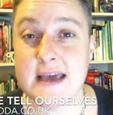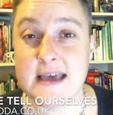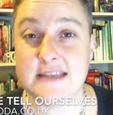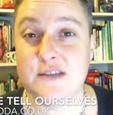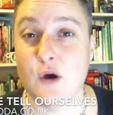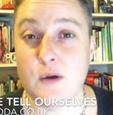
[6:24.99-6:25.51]

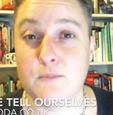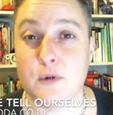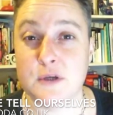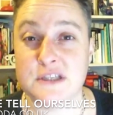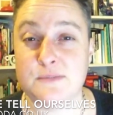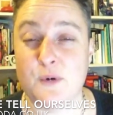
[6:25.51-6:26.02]
It's not
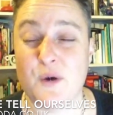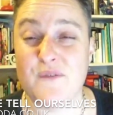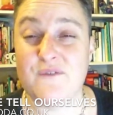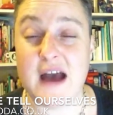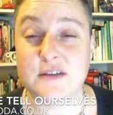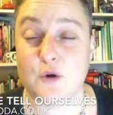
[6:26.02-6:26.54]
impossible. In
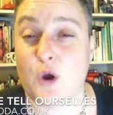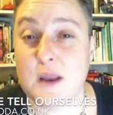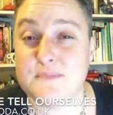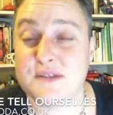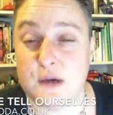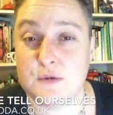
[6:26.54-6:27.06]
fact, on Club
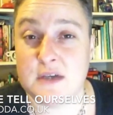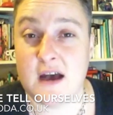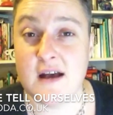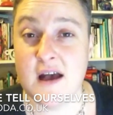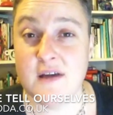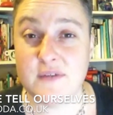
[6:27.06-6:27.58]
Soda,
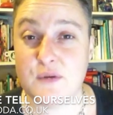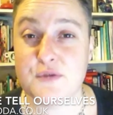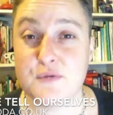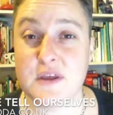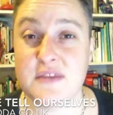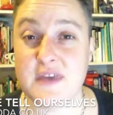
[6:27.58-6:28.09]
there are
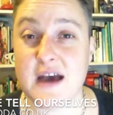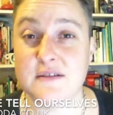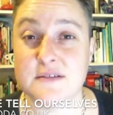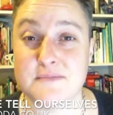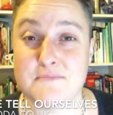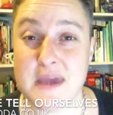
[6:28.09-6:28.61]

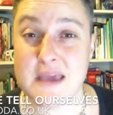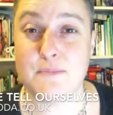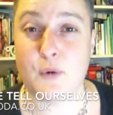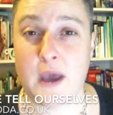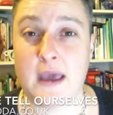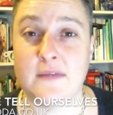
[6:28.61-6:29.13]
3,000 people
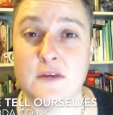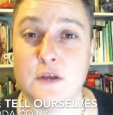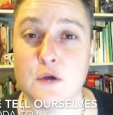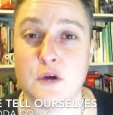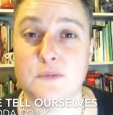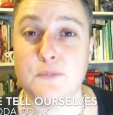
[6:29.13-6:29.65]
here that you
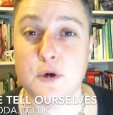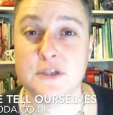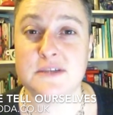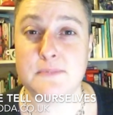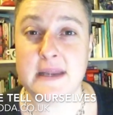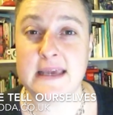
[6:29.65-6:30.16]
could
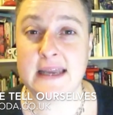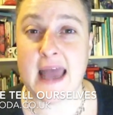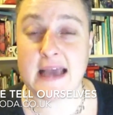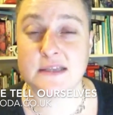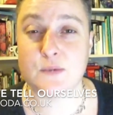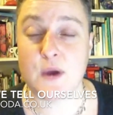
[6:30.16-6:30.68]
possibly
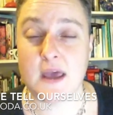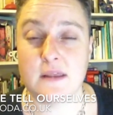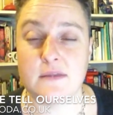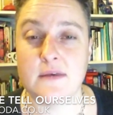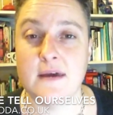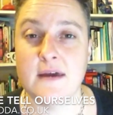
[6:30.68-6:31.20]
connect with